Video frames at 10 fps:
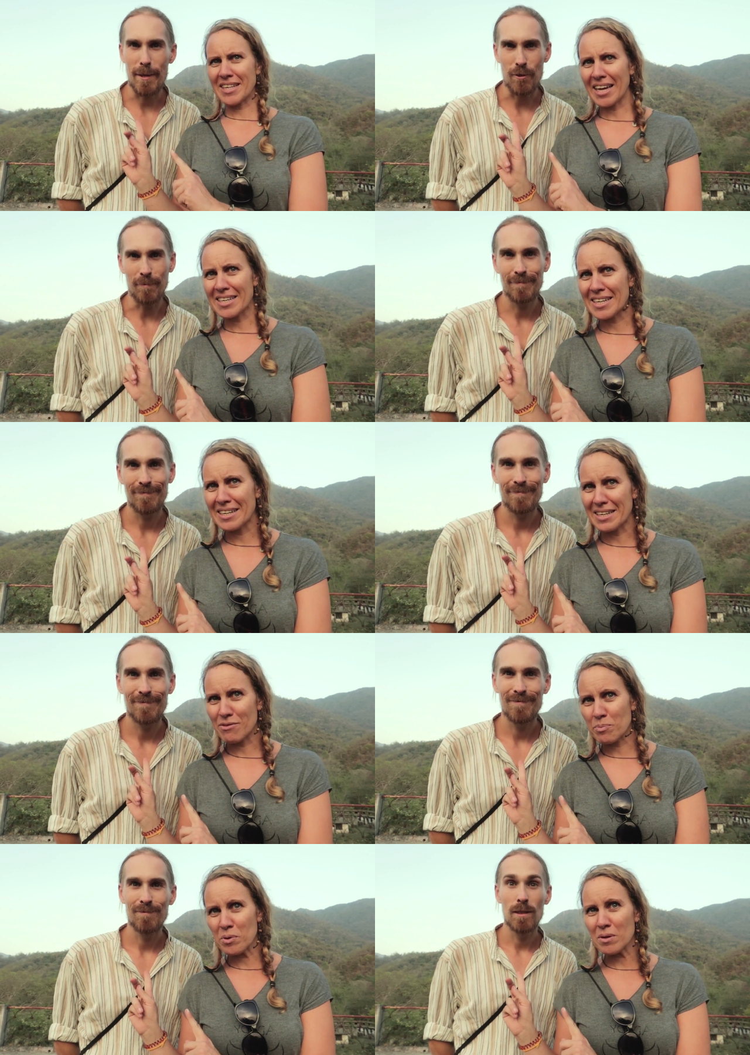Speaker 1: studied in
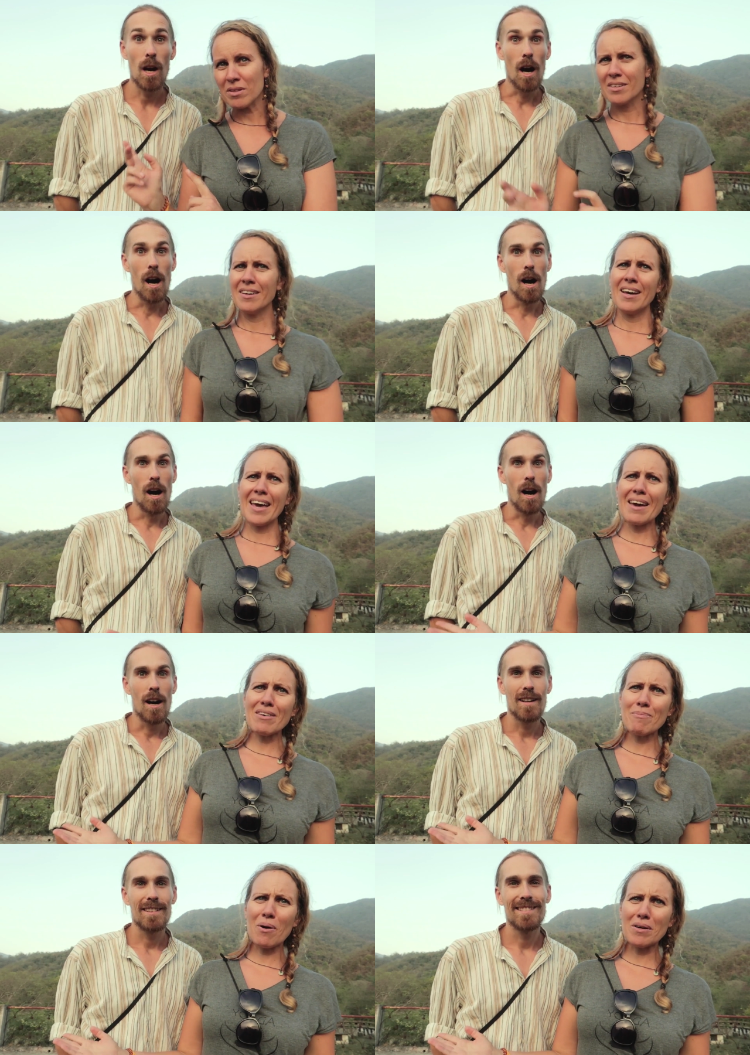Liverpool, even
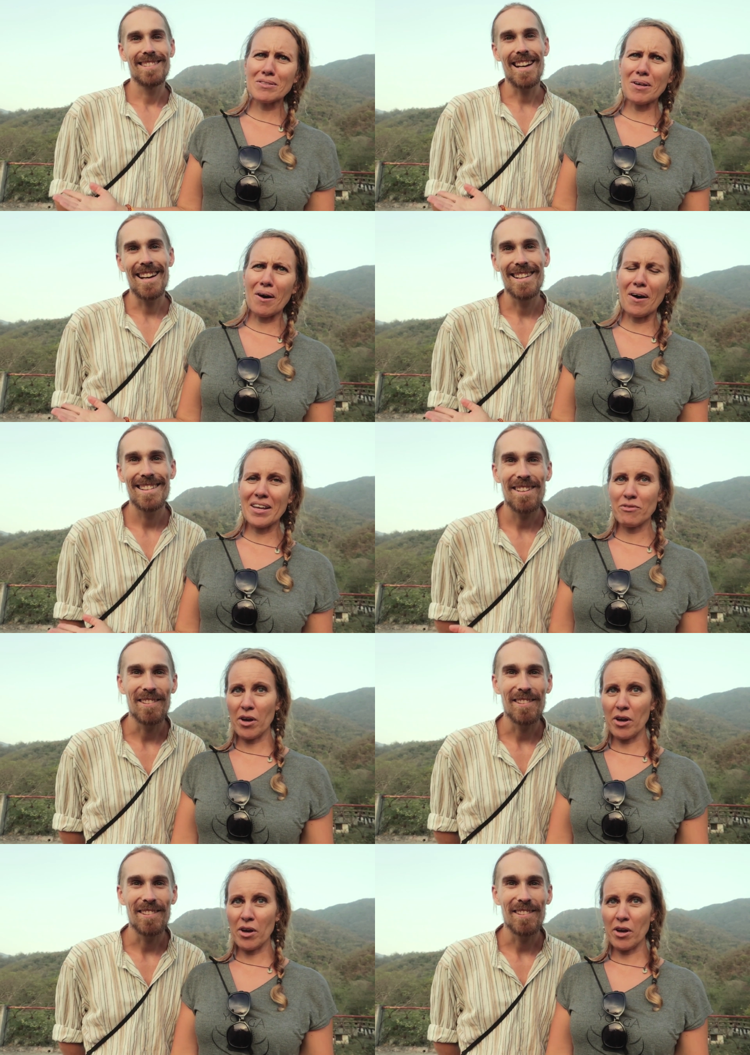more so. Yeah, and definitely.